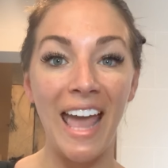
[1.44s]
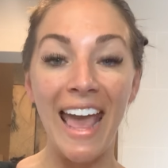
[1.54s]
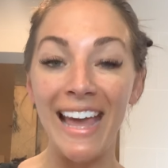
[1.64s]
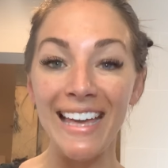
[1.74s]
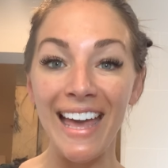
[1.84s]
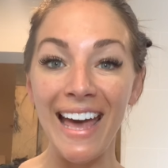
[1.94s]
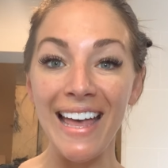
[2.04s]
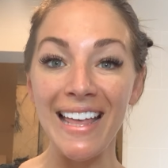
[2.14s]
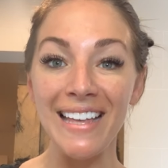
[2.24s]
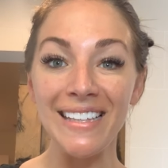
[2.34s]
Hey
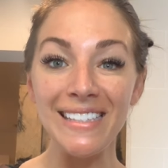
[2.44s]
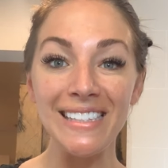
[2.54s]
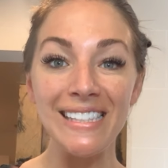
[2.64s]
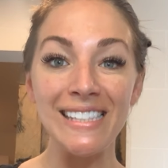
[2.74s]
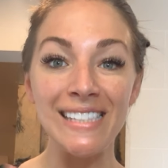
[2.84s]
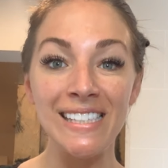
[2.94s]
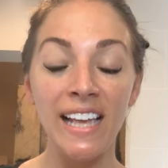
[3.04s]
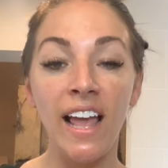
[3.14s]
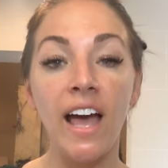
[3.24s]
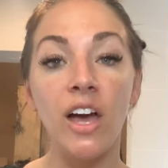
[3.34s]
gals!
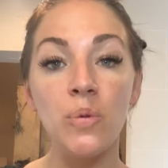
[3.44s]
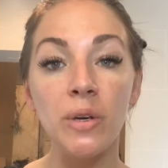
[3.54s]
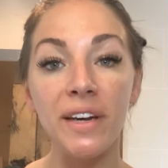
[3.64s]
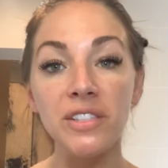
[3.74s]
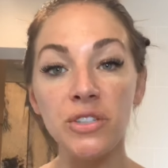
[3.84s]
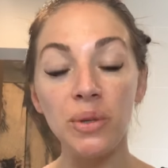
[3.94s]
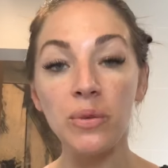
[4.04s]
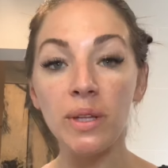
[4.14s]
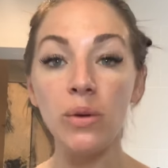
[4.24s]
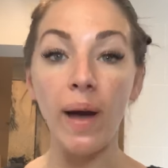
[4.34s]
I hope you guys are doing
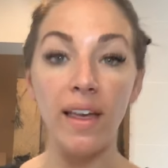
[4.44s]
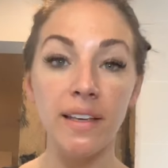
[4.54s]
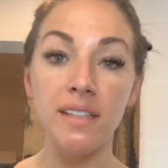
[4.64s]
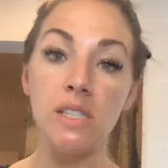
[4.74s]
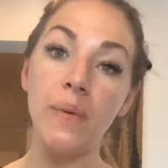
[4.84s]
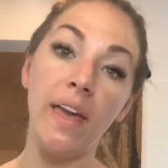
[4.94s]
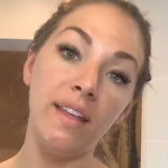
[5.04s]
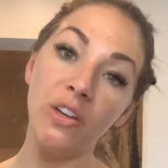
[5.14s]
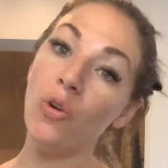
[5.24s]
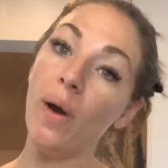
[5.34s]
really well. It's
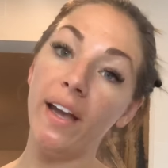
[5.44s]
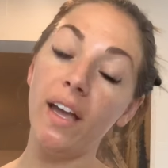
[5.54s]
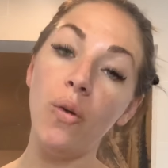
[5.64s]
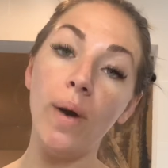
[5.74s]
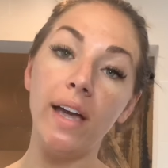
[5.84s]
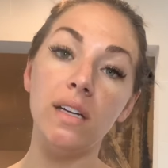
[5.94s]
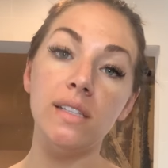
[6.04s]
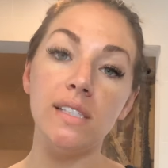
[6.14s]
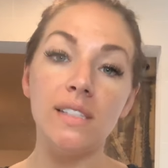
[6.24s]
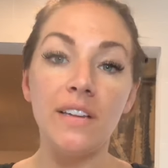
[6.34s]
been quite a while
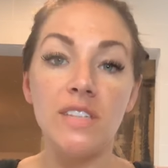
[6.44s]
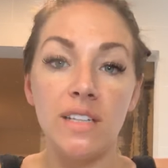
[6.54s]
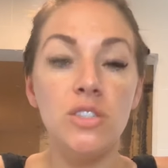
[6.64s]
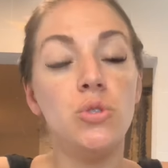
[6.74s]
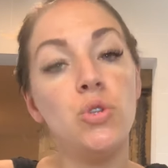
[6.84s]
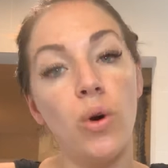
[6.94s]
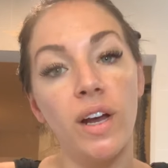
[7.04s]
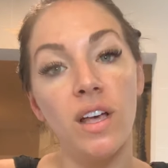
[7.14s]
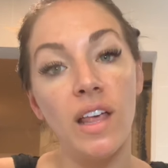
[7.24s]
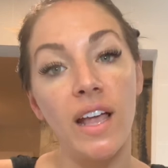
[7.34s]
since I've done a
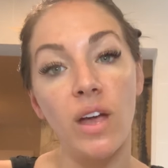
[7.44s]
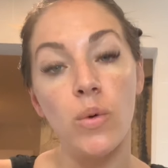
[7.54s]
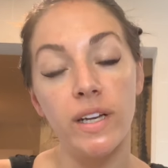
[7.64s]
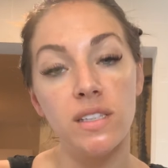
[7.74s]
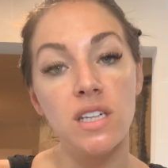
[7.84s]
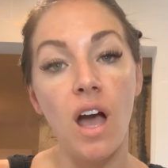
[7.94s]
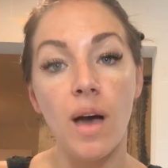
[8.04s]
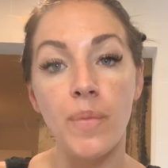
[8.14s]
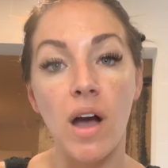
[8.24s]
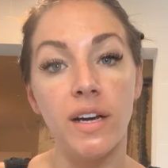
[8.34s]
tutorial and I wanted to
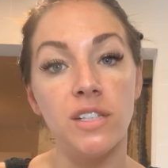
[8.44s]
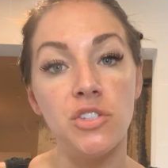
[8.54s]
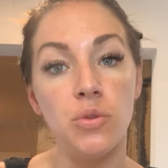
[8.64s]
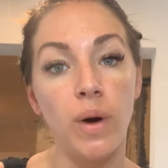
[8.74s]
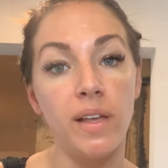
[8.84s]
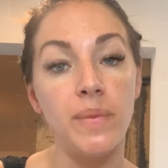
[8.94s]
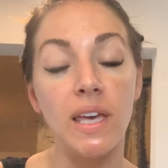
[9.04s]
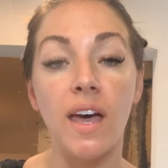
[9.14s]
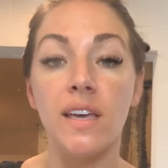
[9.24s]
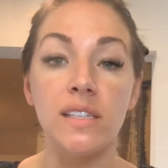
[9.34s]
hop on and do one
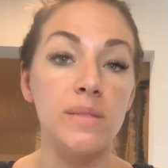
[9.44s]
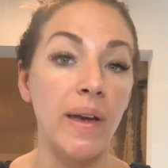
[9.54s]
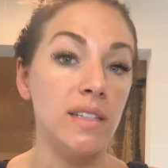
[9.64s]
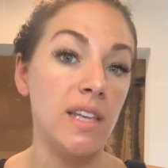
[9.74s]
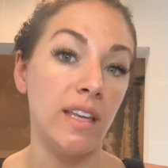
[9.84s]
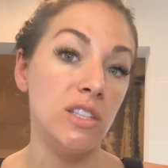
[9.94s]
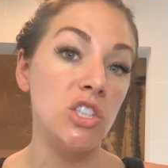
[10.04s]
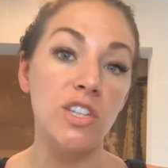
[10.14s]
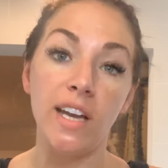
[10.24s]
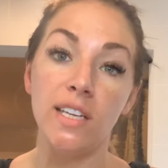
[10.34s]
because my
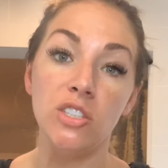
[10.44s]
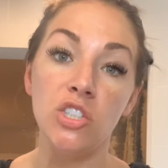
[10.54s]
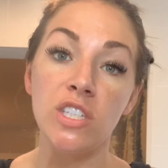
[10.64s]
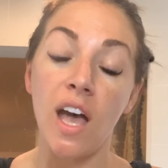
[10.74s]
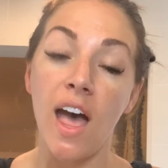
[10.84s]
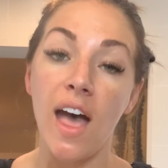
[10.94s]
skin's changed